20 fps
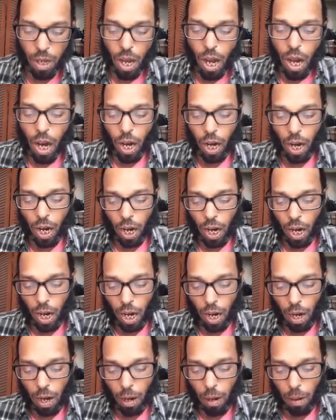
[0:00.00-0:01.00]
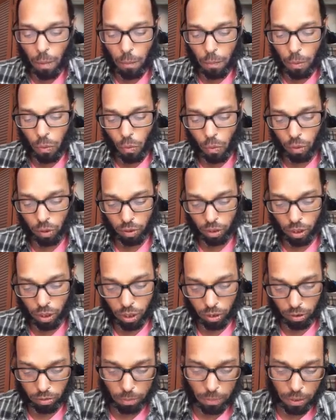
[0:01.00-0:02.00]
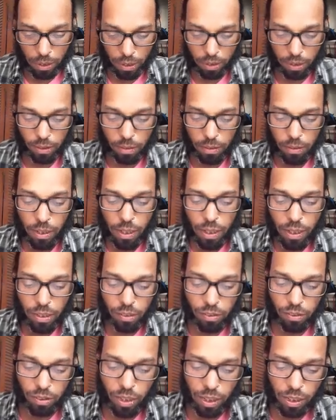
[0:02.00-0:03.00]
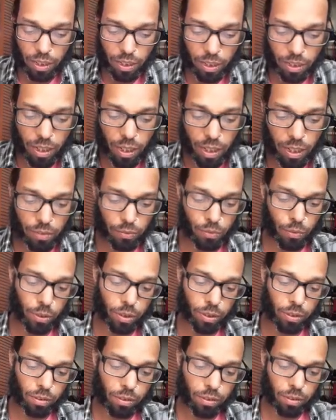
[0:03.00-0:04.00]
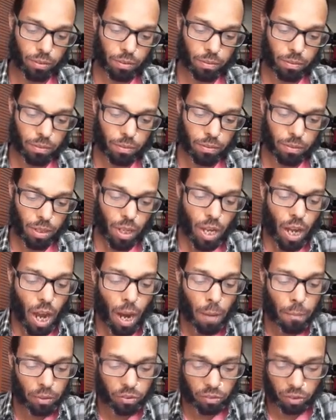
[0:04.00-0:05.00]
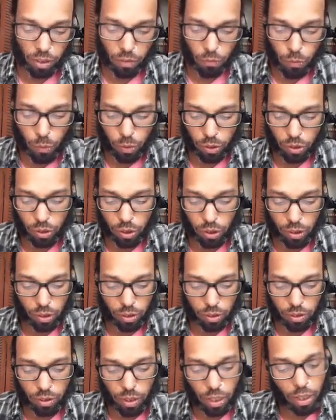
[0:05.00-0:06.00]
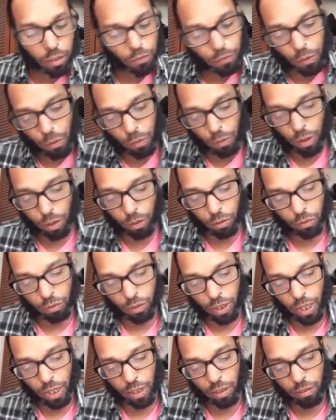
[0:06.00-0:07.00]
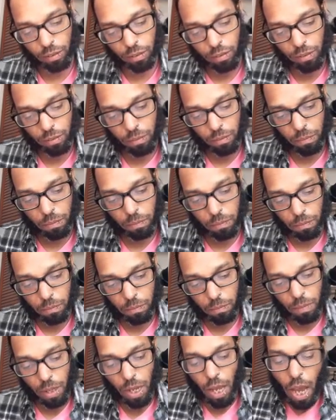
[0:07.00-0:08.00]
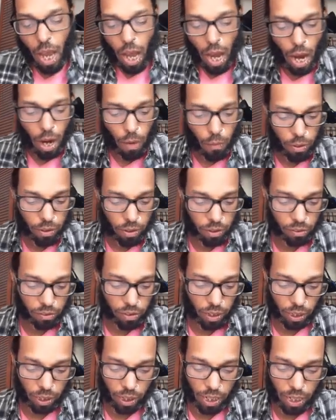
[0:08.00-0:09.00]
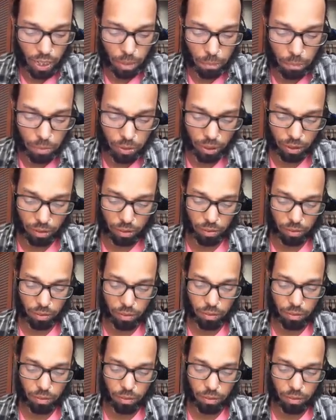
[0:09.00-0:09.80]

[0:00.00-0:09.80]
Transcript: Ah, poor dog's body, he said in a kind voice. I must give you a shirt and a few nose rags. How are the second-hand breeks?